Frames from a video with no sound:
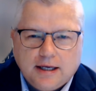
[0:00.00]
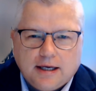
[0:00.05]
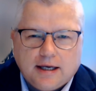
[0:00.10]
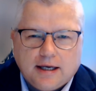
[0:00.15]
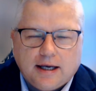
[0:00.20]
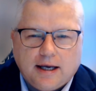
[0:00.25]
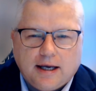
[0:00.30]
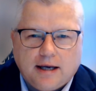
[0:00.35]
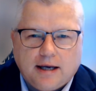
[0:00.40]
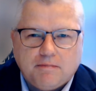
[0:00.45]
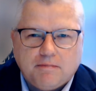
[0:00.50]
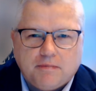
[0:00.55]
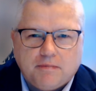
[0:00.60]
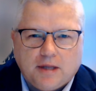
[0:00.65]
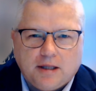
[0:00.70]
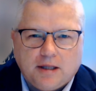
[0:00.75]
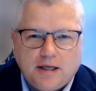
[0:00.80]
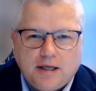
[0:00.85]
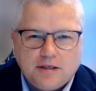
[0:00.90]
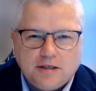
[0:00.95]
Um,
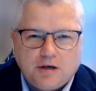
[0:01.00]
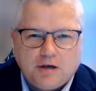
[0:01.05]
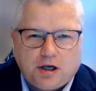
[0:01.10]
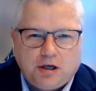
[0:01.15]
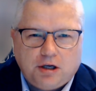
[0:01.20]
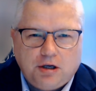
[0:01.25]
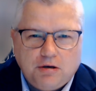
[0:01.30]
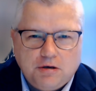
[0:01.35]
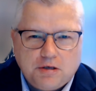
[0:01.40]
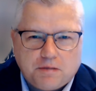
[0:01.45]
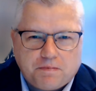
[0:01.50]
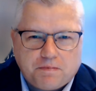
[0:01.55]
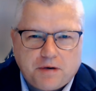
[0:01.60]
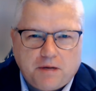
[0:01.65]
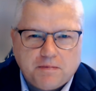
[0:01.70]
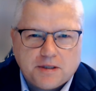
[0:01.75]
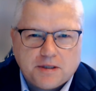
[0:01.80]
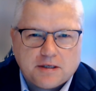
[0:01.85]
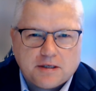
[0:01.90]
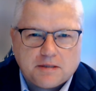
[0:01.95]
these are huge
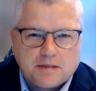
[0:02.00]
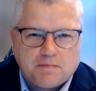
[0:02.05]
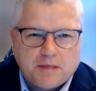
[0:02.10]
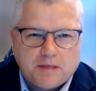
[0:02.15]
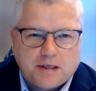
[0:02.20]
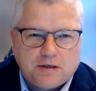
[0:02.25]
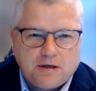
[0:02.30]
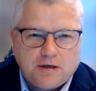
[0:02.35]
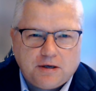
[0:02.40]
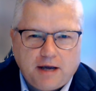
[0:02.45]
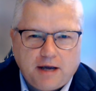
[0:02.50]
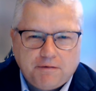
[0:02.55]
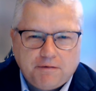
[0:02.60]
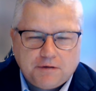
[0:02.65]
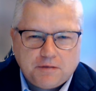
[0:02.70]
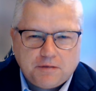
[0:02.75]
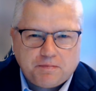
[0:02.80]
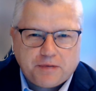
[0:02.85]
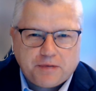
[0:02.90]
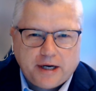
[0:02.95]
promises, but you have to
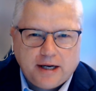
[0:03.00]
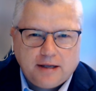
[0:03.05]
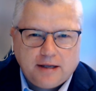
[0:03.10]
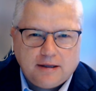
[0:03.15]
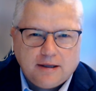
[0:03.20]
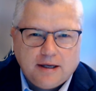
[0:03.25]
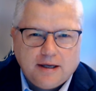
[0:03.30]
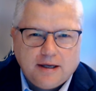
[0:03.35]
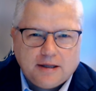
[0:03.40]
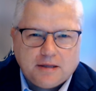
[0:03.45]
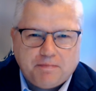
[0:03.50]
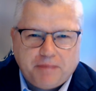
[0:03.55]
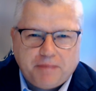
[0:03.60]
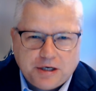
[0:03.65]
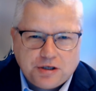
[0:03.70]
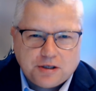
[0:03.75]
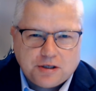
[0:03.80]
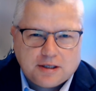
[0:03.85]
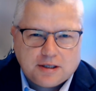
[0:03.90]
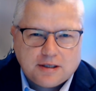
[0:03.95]
bring the
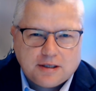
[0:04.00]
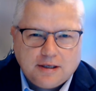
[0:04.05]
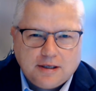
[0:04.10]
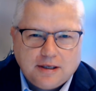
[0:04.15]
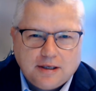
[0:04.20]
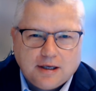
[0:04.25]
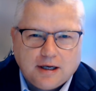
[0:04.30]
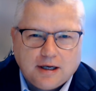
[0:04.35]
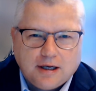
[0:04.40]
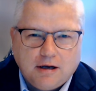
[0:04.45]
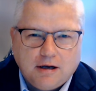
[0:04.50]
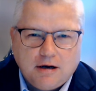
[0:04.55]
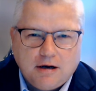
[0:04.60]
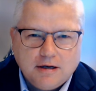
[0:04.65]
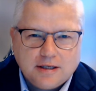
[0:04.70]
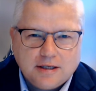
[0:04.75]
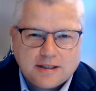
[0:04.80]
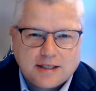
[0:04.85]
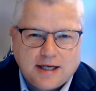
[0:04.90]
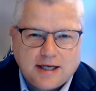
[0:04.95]
budget
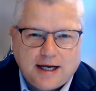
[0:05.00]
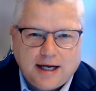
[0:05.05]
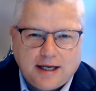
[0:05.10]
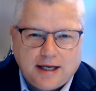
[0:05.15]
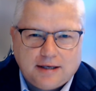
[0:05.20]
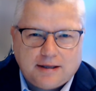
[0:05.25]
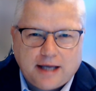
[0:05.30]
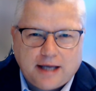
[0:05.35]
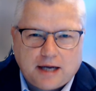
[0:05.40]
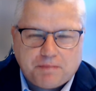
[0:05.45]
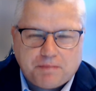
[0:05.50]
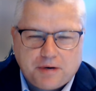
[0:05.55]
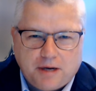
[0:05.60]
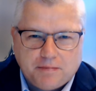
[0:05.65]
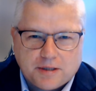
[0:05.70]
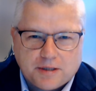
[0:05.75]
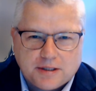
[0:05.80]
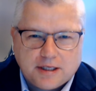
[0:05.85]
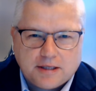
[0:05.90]
alongside that promise.